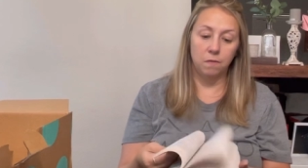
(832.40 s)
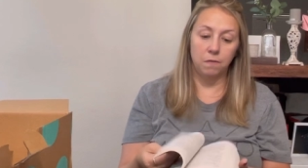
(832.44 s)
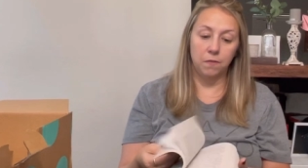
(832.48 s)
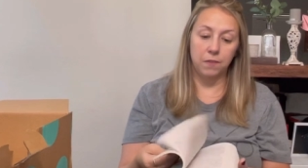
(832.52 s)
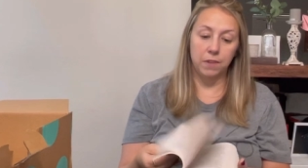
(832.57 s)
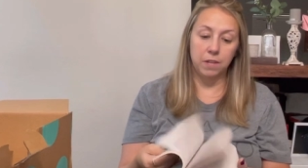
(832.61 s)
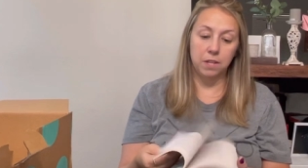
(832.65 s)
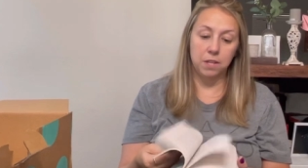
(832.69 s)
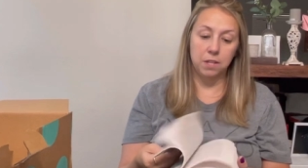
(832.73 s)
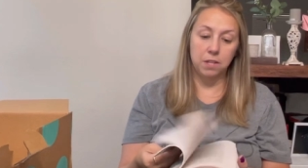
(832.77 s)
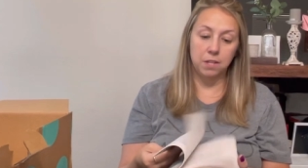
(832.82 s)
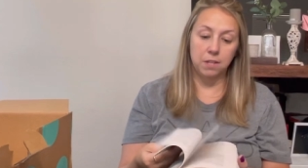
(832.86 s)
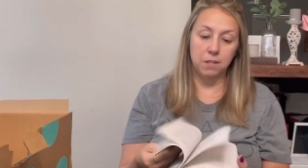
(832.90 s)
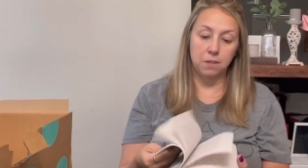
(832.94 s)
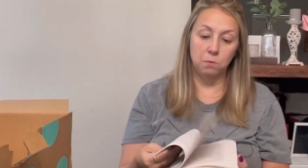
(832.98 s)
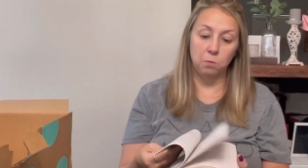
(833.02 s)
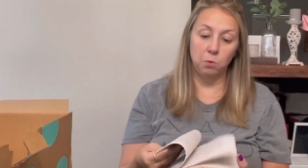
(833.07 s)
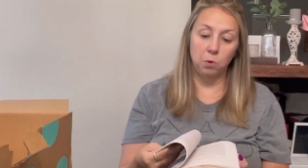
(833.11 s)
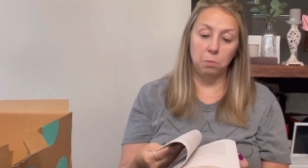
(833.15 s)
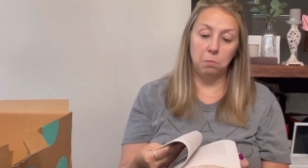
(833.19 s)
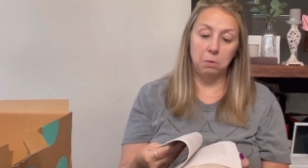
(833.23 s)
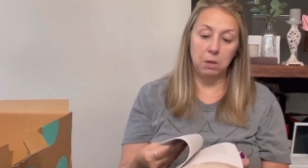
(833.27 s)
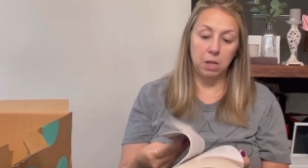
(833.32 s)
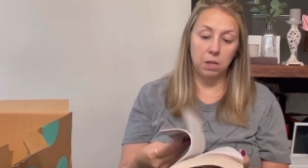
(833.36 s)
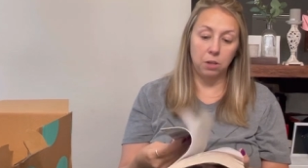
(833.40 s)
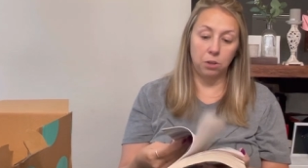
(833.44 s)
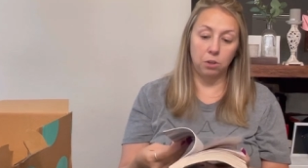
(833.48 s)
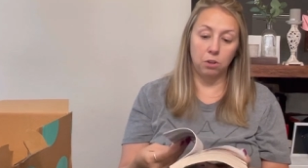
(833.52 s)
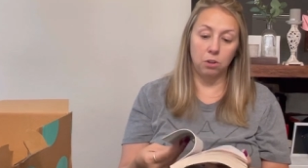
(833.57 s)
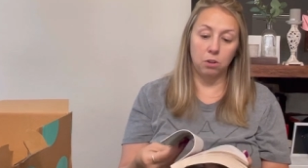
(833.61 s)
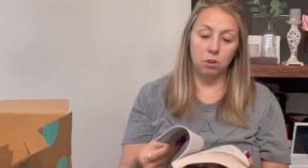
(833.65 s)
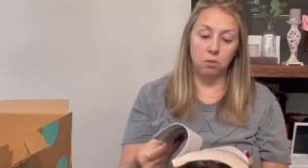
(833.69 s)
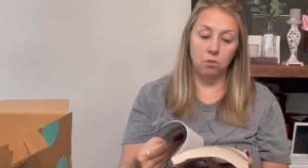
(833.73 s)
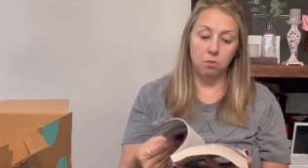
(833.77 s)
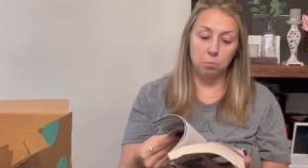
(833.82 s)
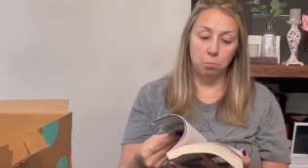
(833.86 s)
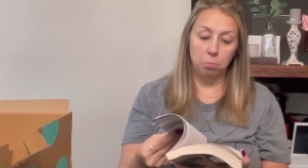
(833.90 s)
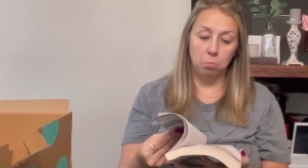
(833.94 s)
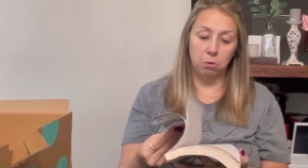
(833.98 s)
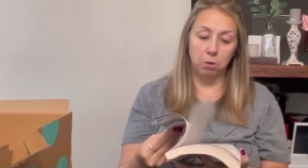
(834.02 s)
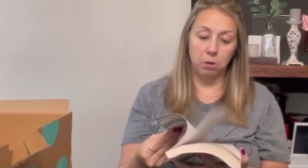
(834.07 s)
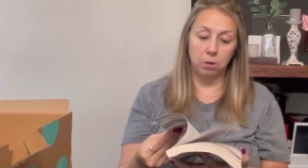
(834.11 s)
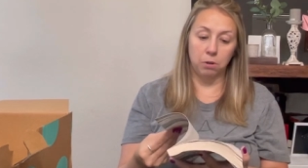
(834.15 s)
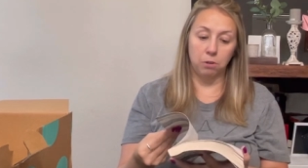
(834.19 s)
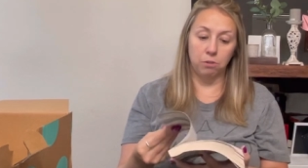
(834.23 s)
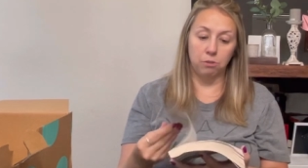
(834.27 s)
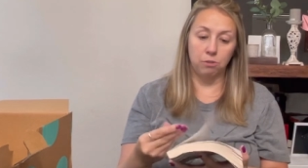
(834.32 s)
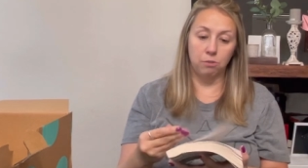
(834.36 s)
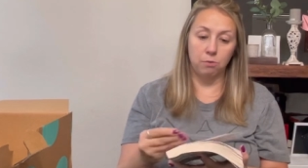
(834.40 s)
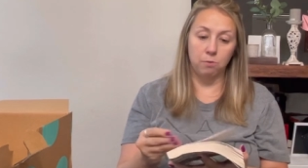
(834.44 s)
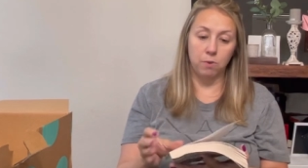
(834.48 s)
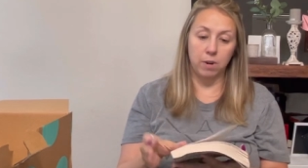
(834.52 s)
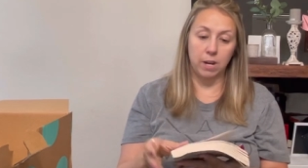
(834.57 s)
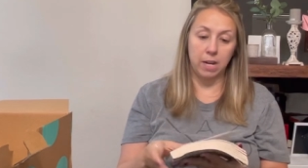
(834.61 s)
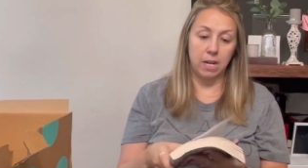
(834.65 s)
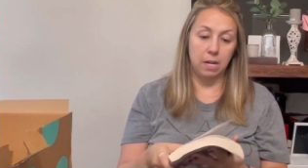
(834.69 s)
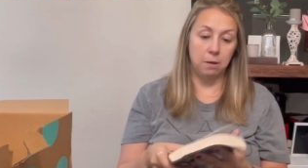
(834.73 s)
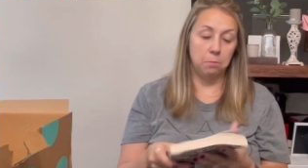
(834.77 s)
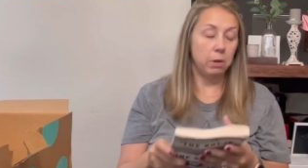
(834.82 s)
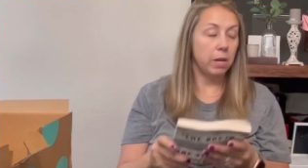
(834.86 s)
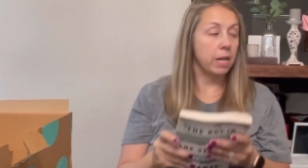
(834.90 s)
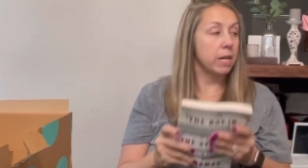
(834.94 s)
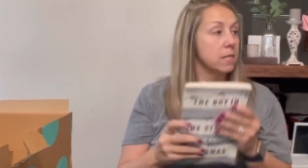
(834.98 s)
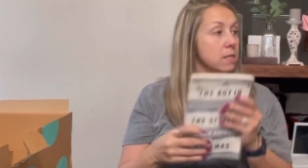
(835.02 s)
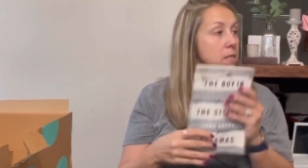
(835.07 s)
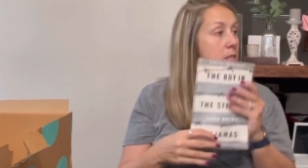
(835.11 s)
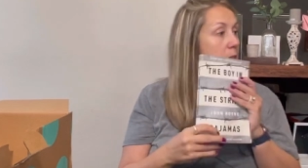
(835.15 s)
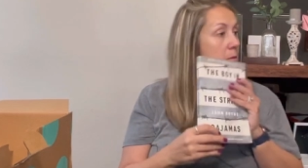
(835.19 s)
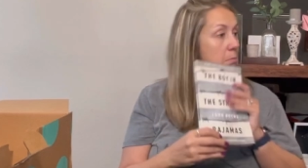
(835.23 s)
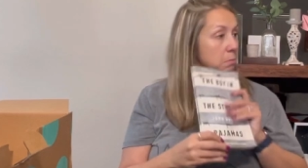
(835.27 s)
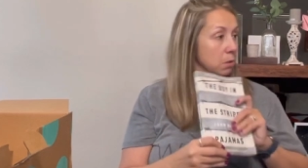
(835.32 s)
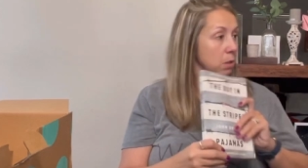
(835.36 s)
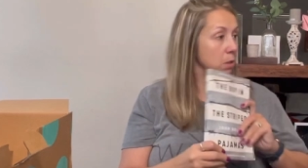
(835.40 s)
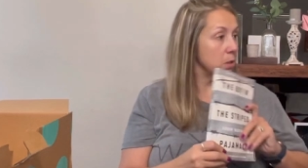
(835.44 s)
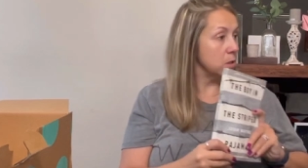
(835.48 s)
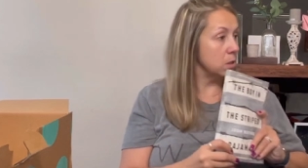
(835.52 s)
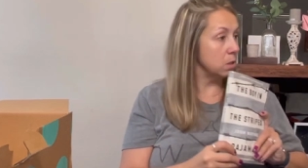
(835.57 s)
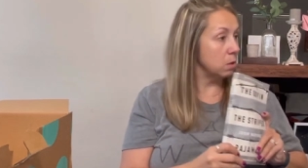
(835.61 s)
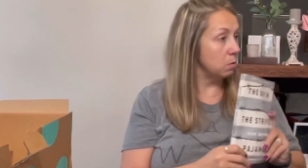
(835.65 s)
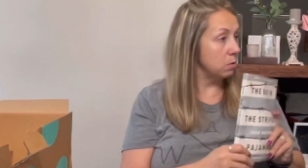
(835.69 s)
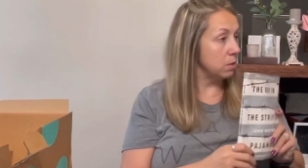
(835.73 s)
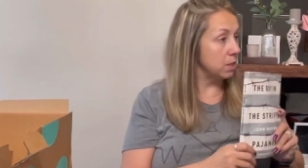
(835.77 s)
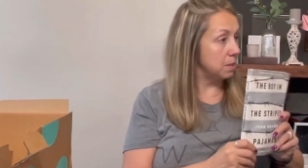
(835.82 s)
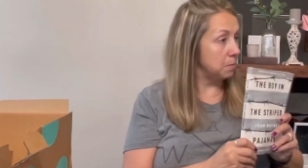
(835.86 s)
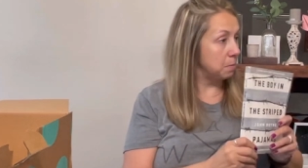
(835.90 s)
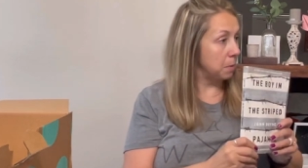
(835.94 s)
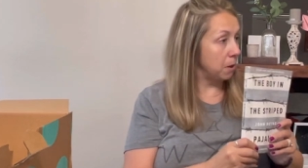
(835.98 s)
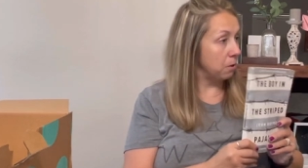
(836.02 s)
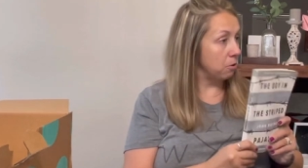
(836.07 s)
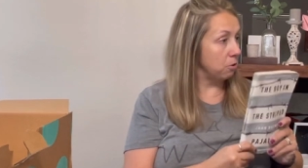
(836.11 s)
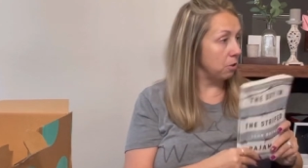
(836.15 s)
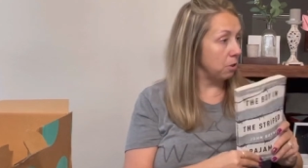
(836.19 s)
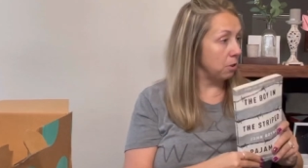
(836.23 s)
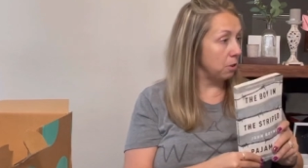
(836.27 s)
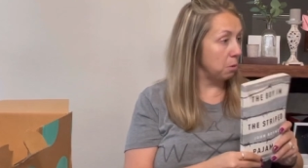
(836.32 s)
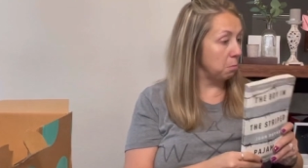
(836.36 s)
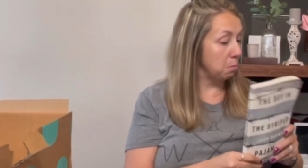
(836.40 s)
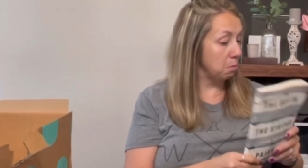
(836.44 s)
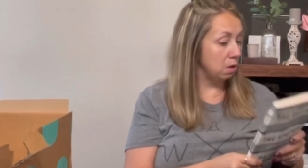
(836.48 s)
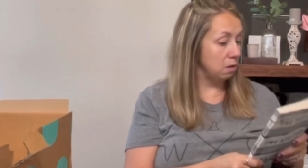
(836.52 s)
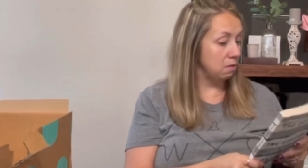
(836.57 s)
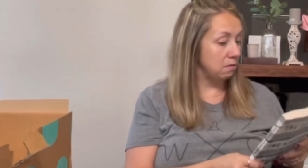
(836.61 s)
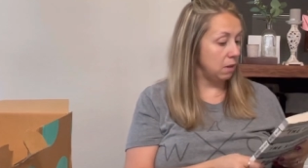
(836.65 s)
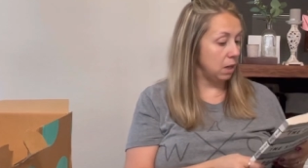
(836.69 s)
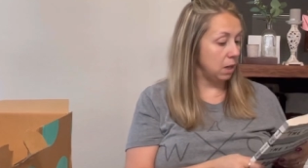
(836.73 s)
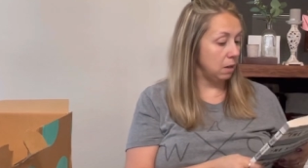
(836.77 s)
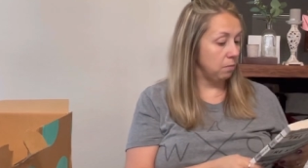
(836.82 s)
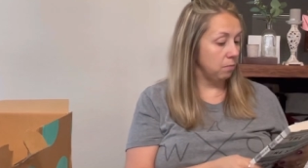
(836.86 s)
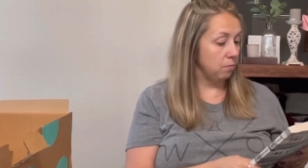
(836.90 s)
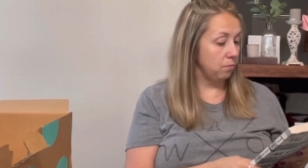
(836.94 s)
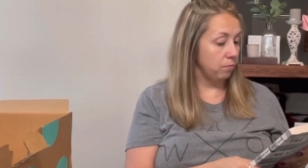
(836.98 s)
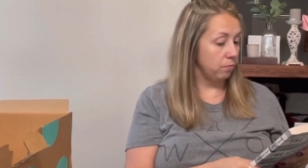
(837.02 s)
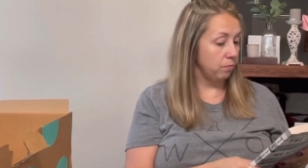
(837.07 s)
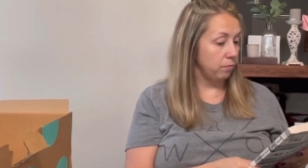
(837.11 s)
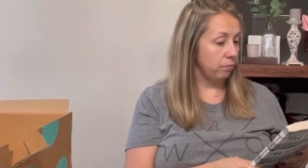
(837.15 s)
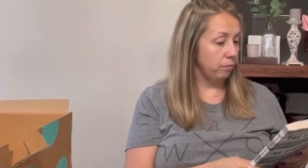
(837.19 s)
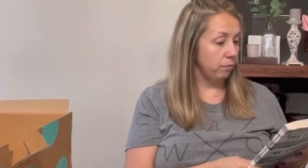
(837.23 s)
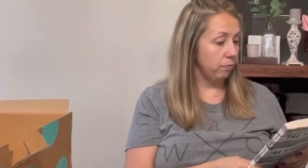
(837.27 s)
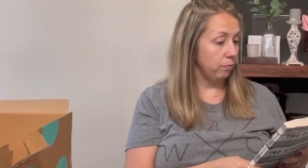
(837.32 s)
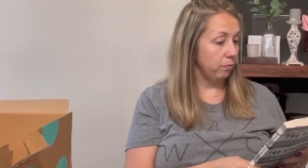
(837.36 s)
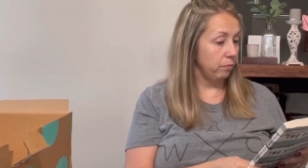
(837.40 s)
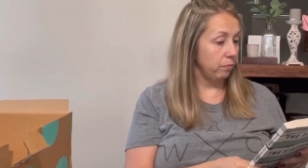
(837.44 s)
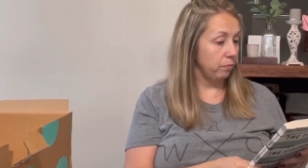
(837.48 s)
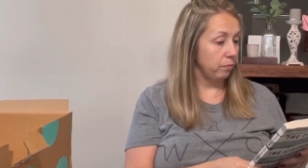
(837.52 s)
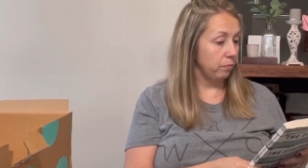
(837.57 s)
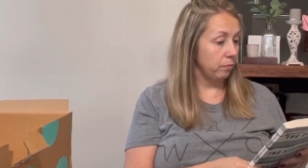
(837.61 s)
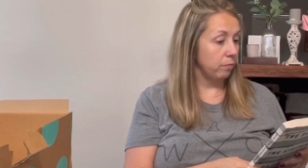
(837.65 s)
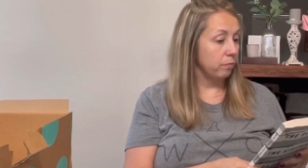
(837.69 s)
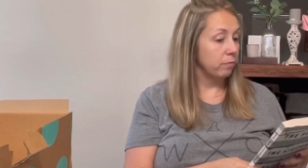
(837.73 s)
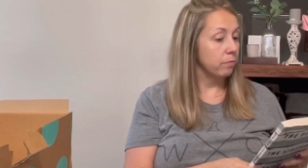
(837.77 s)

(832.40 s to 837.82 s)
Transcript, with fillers: This would be a good book to read because the book's always better than the movie. It is always better than the movie.